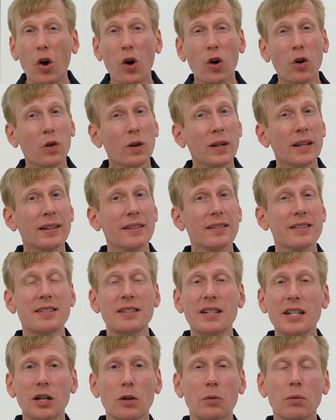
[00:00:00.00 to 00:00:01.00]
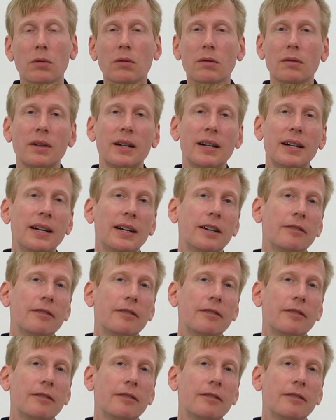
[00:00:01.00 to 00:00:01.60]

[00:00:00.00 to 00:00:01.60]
all else equal,